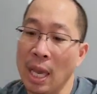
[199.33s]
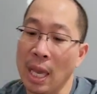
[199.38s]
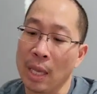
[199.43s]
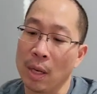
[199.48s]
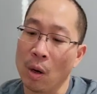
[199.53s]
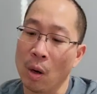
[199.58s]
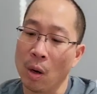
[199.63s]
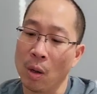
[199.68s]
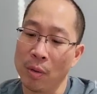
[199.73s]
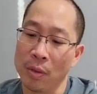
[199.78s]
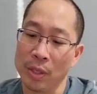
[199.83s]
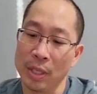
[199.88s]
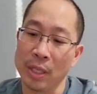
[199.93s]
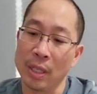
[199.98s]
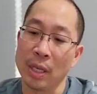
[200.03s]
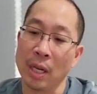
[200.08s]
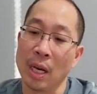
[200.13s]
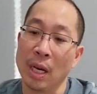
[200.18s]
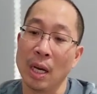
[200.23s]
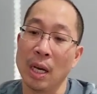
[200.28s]
and all
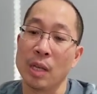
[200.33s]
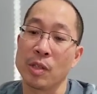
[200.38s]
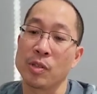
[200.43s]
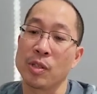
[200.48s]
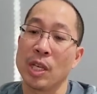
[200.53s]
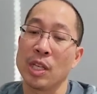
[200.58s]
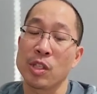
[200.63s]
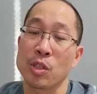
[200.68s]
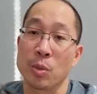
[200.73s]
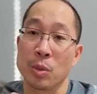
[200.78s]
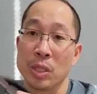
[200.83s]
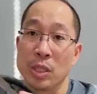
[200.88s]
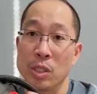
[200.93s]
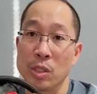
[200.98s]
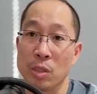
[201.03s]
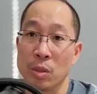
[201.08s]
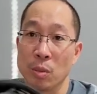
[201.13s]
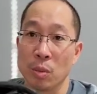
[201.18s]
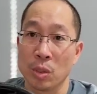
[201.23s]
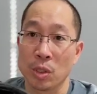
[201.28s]
the
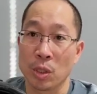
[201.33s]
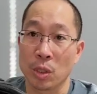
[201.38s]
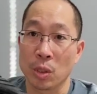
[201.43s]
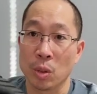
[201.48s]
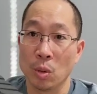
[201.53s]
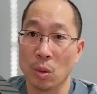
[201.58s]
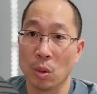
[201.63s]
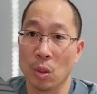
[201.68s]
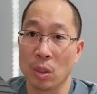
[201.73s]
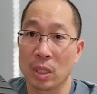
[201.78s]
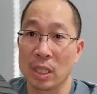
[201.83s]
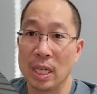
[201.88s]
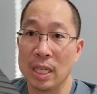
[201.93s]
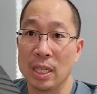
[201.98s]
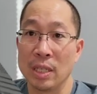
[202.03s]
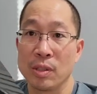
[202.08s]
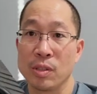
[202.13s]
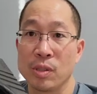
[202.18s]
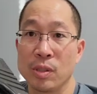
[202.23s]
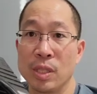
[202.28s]
accessories, which are cool,
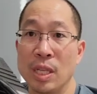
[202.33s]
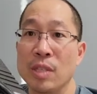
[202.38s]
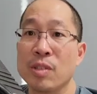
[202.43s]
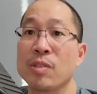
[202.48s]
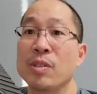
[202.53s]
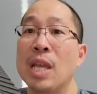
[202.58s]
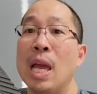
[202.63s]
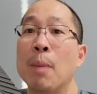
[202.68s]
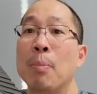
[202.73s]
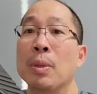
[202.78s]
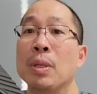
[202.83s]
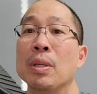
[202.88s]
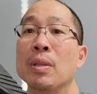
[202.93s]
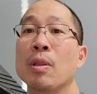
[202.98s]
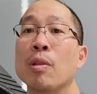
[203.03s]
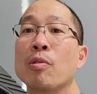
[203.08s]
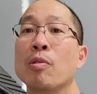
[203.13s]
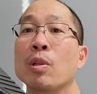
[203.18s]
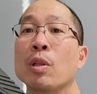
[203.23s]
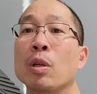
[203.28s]
they snap into
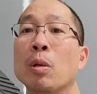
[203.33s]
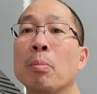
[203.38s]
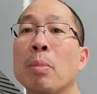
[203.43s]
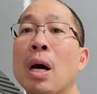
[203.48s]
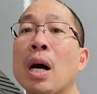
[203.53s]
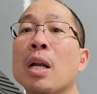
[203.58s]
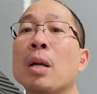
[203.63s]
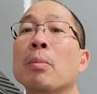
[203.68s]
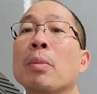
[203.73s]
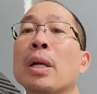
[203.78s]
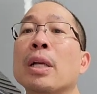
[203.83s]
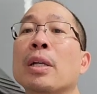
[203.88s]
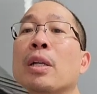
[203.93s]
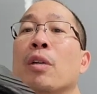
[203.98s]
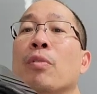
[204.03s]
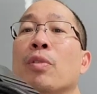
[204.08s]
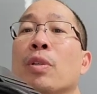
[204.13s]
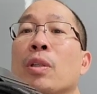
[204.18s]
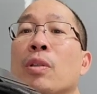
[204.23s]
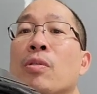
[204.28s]
this little bottom right
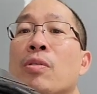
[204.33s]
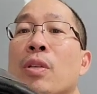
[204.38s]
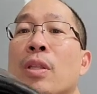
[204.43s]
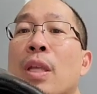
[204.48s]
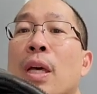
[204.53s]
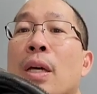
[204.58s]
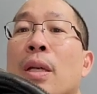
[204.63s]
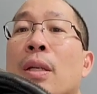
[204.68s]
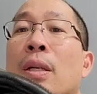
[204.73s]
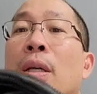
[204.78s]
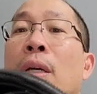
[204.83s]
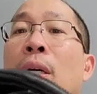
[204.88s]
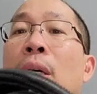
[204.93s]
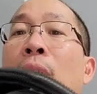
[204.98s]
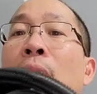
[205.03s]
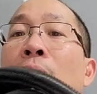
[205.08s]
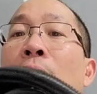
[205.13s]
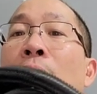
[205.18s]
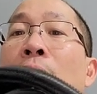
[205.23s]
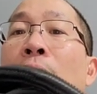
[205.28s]
here, if you can see that.
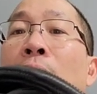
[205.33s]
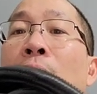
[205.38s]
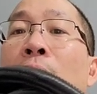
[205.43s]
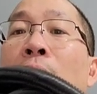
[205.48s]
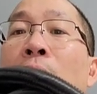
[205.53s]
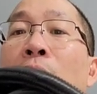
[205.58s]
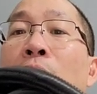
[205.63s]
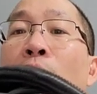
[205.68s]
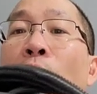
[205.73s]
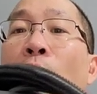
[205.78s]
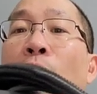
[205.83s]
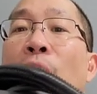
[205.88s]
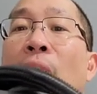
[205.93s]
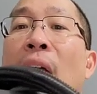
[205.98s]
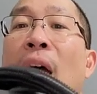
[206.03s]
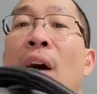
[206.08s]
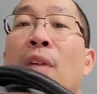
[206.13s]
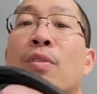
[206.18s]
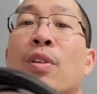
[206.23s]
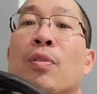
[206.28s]
So if you
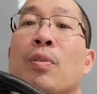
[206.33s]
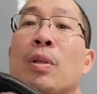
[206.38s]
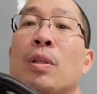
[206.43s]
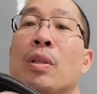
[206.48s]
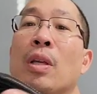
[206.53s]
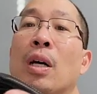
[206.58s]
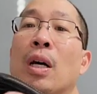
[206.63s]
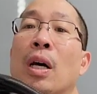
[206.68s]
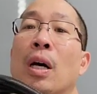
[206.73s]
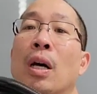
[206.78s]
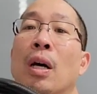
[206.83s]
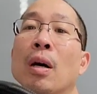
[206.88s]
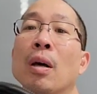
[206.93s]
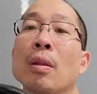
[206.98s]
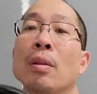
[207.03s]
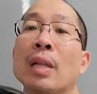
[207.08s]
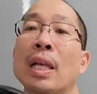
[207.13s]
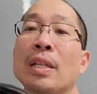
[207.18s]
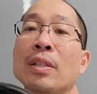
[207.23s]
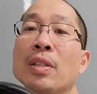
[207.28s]
have different
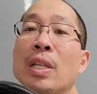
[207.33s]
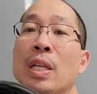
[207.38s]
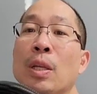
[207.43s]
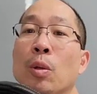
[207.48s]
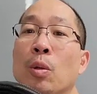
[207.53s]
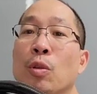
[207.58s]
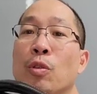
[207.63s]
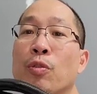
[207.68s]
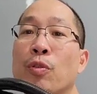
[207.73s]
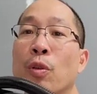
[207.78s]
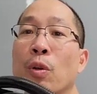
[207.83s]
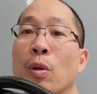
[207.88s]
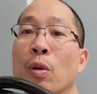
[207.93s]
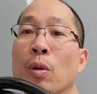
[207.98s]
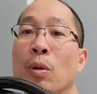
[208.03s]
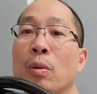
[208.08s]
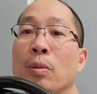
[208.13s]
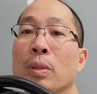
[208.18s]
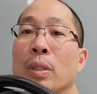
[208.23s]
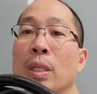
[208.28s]
like needles
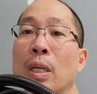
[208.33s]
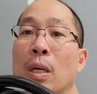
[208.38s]
for